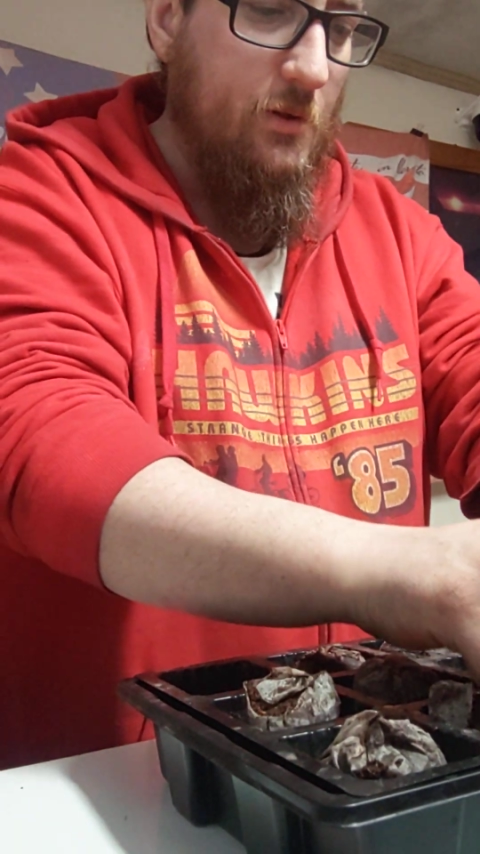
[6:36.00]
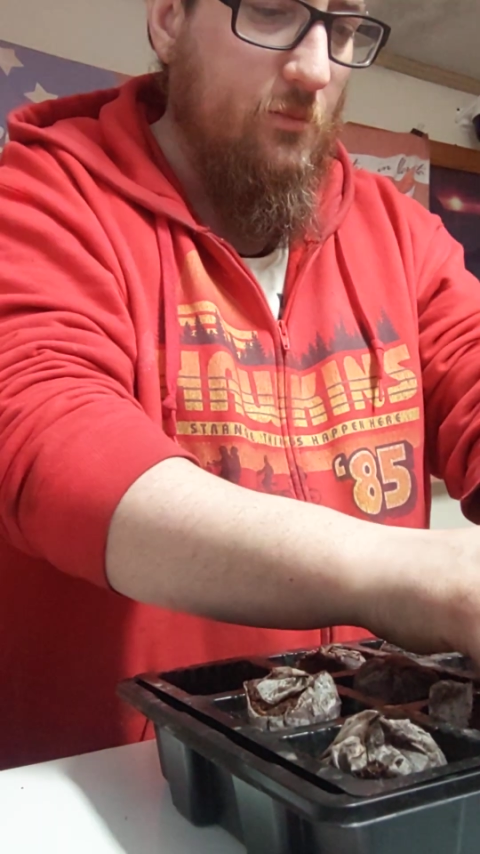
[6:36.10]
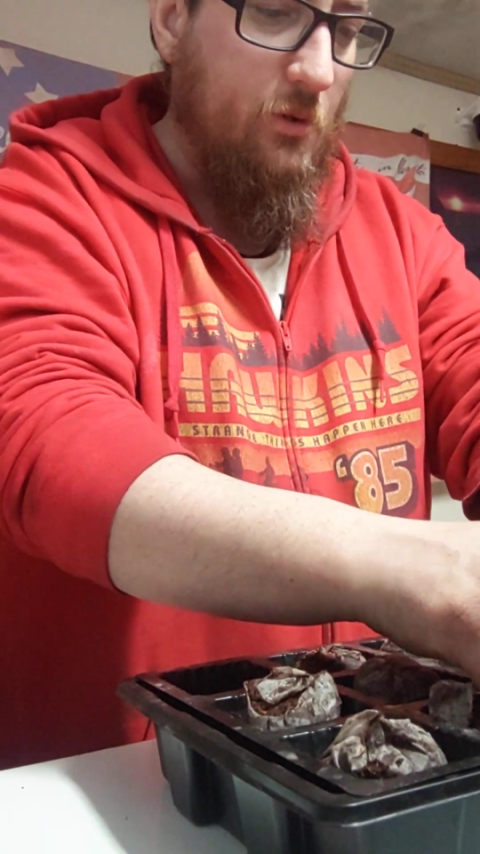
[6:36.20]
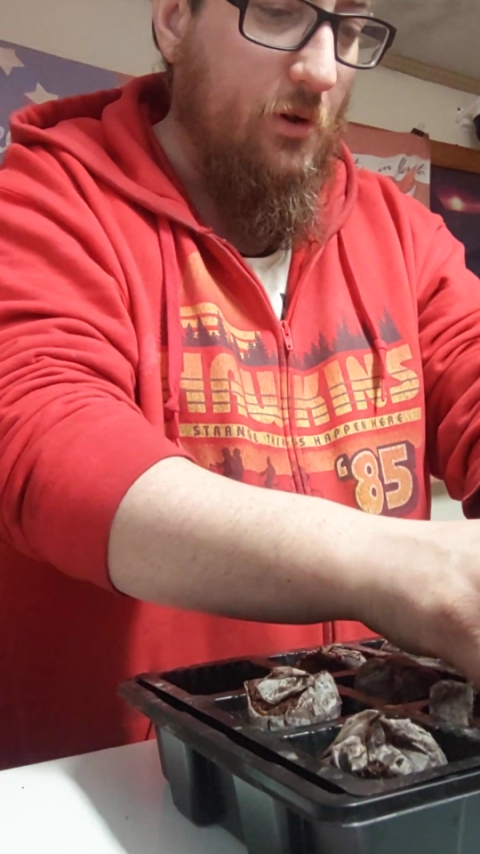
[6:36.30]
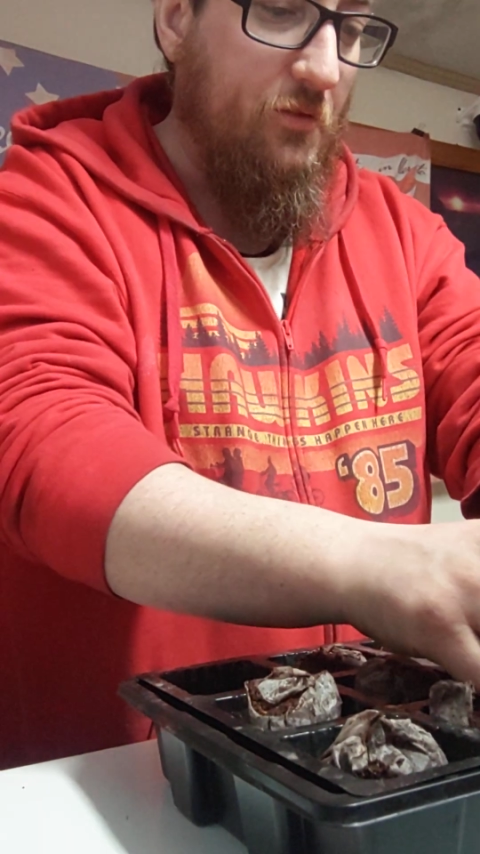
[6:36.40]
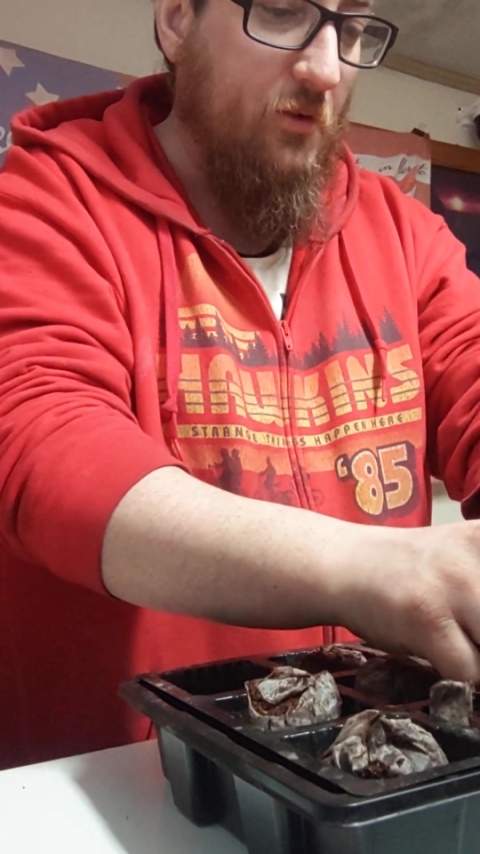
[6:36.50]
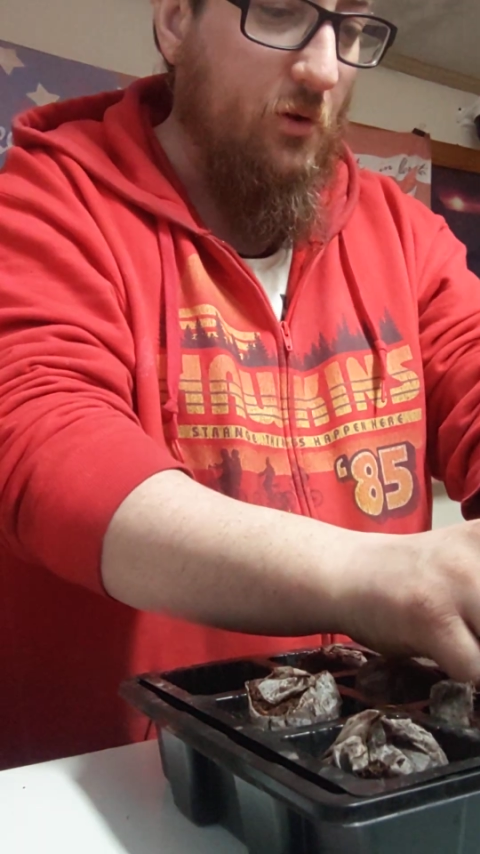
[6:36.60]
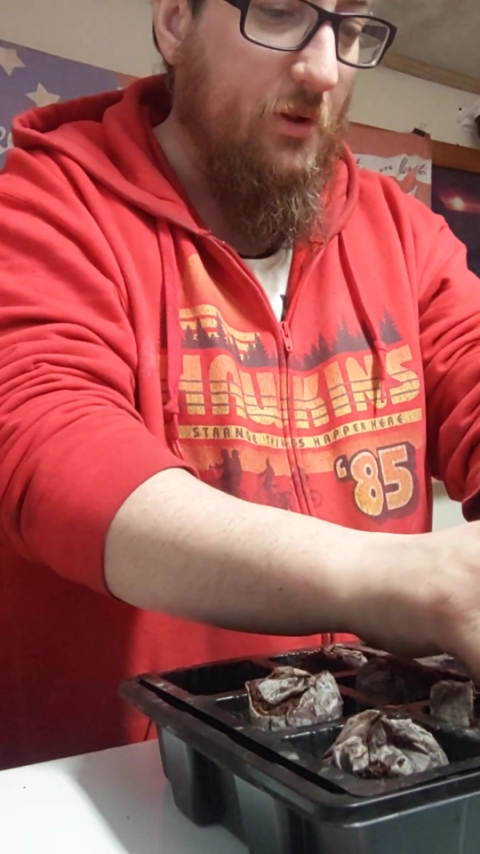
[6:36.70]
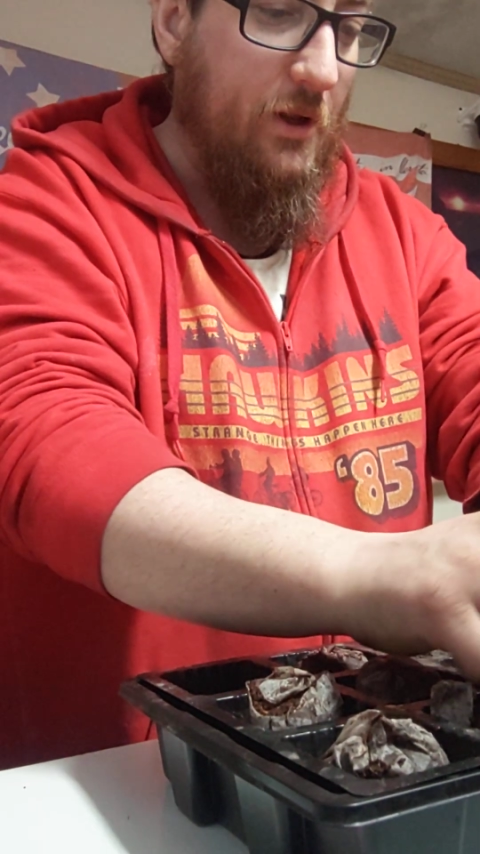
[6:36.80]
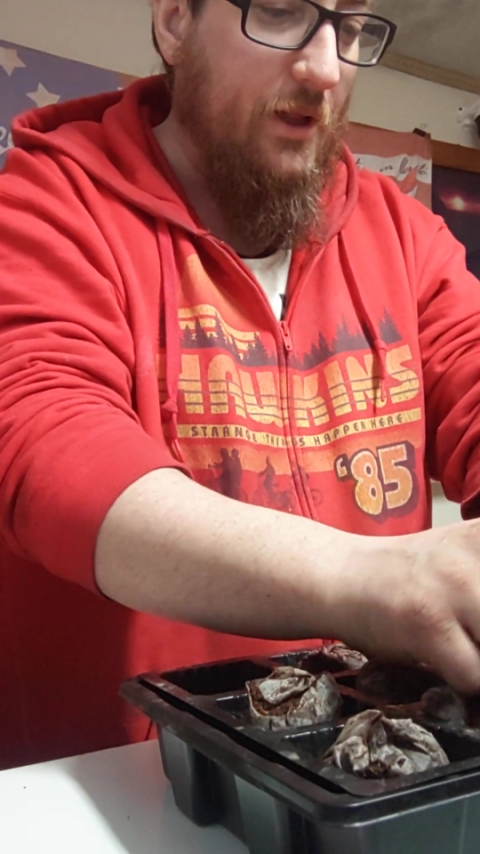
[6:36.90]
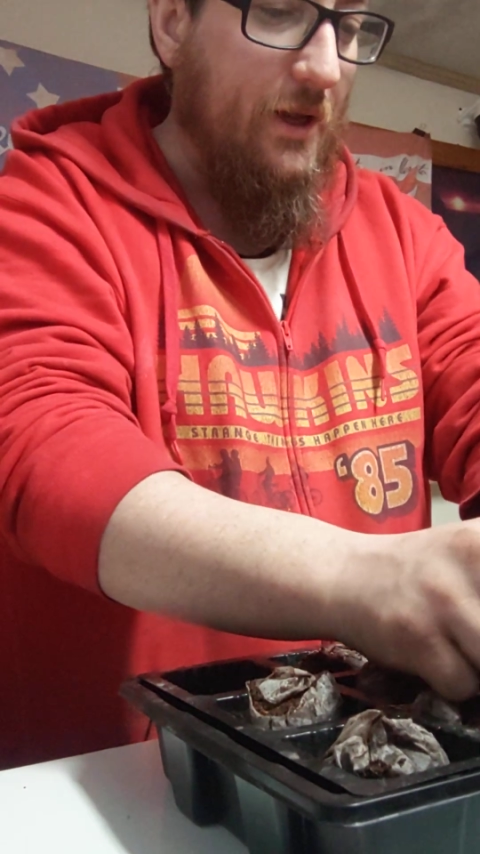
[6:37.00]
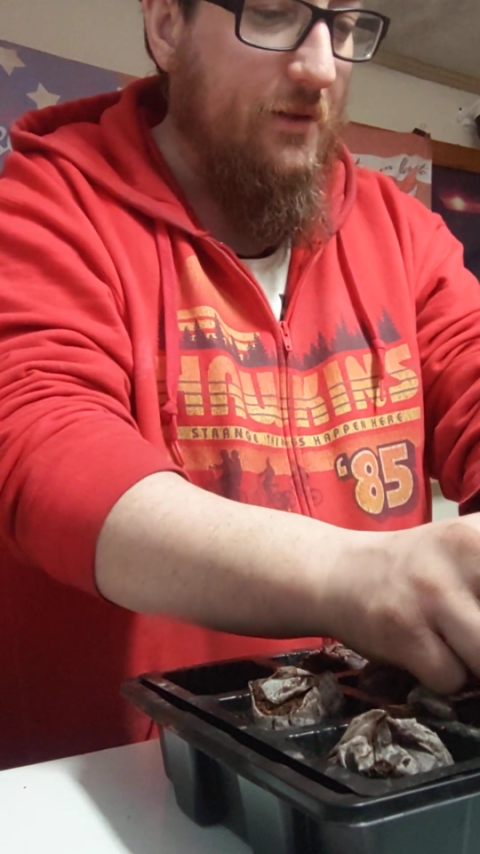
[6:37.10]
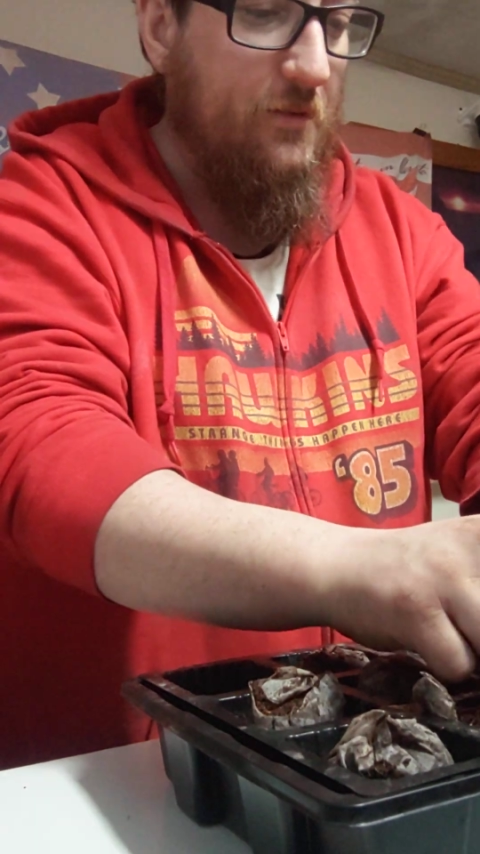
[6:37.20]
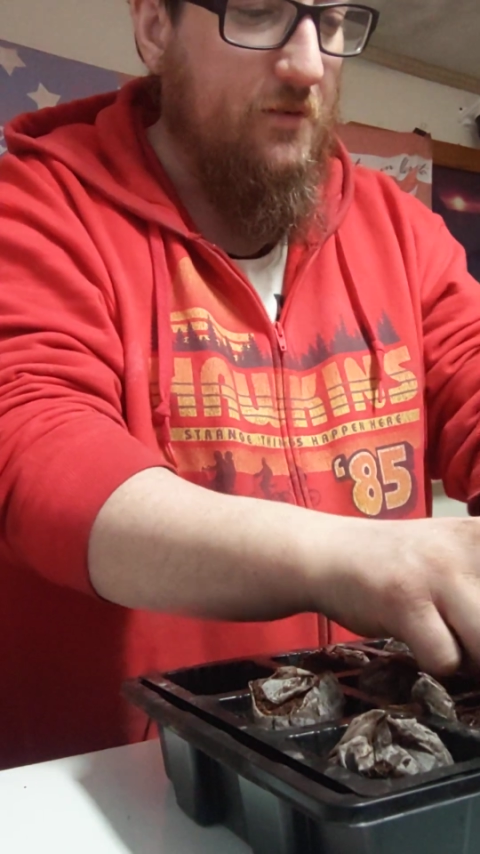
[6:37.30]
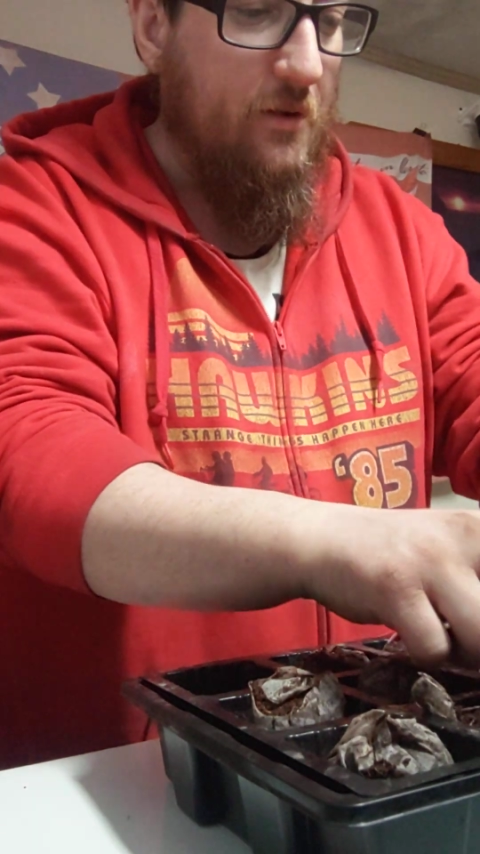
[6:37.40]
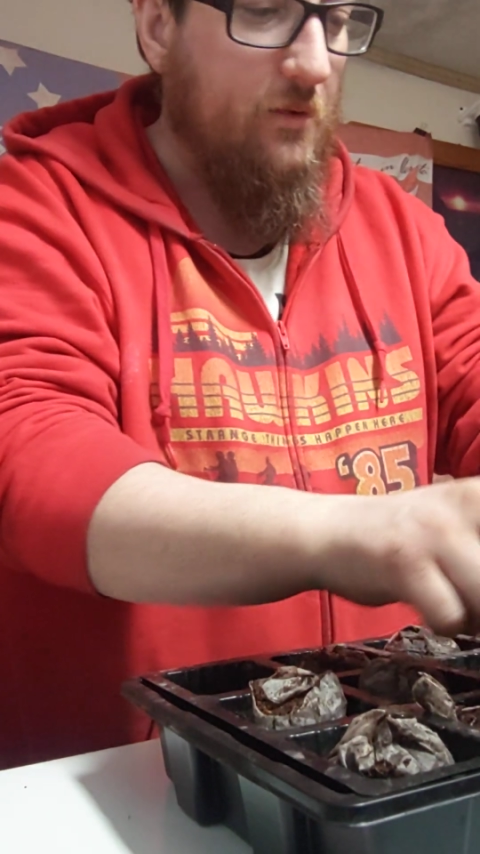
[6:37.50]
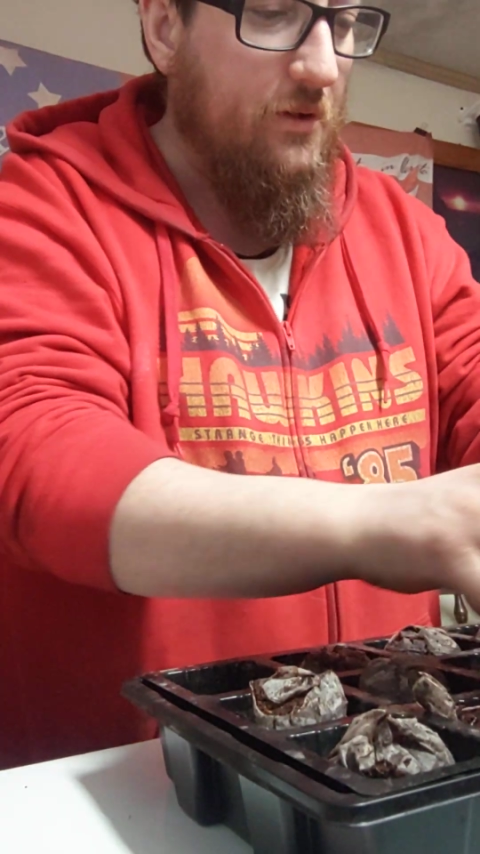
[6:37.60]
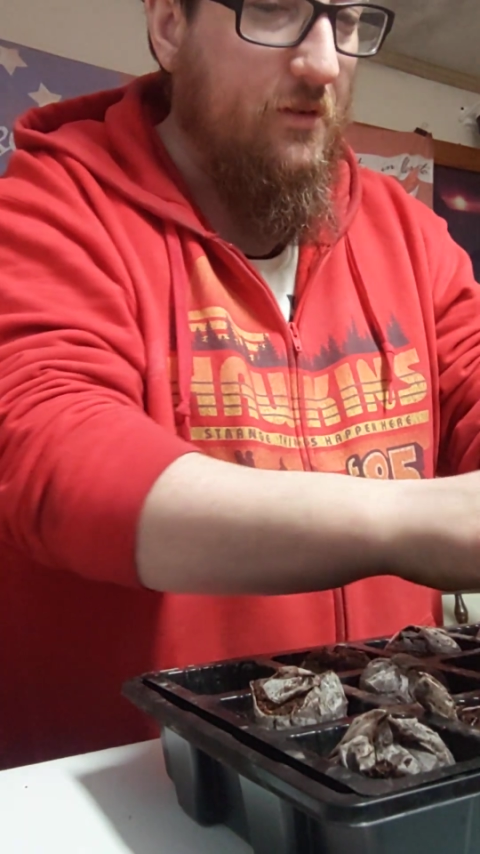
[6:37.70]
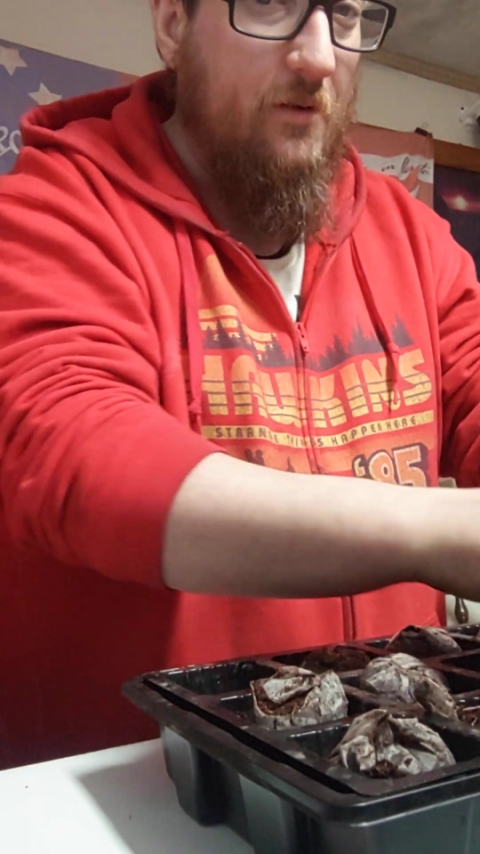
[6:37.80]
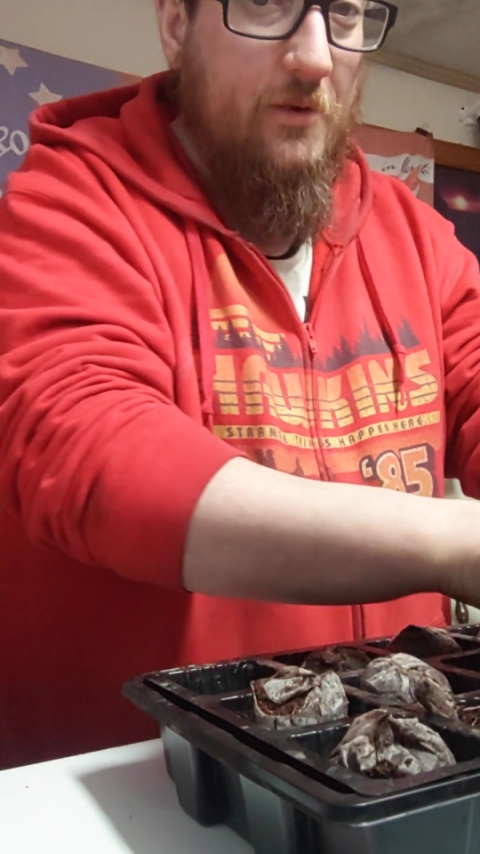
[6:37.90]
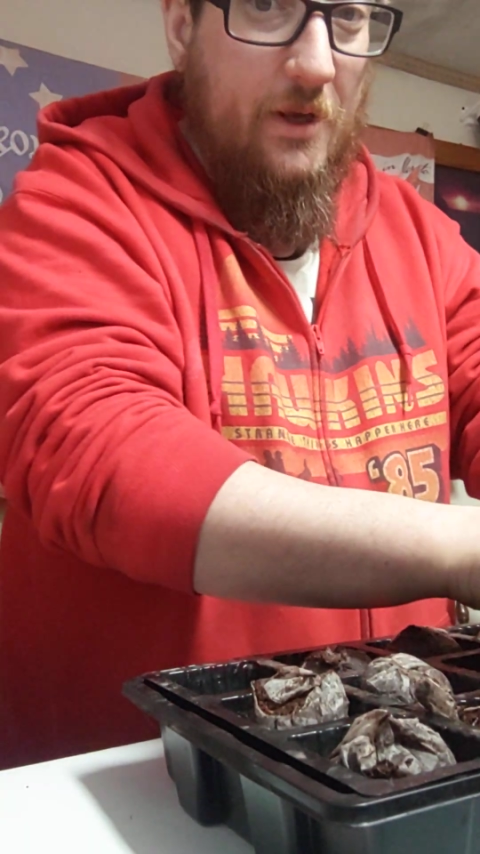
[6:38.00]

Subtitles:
We also know they're like 77